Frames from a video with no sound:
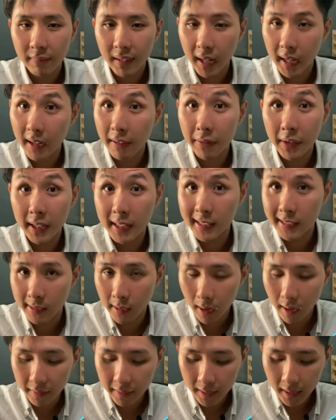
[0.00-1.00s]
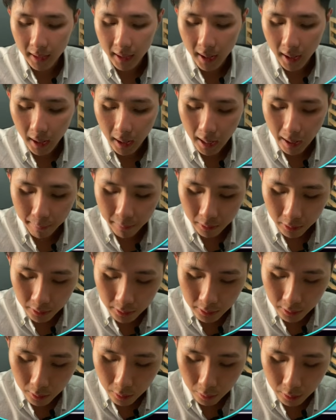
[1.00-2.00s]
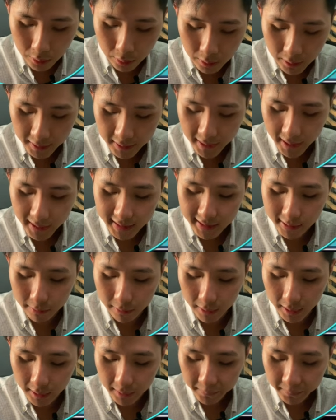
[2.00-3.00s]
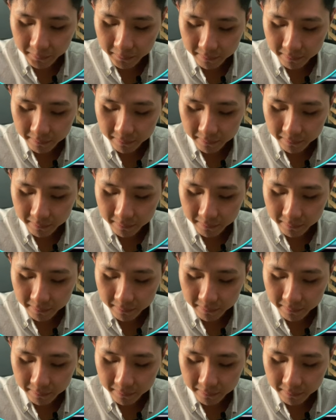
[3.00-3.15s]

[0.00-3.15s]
If it's not, I'm going to go to the next array,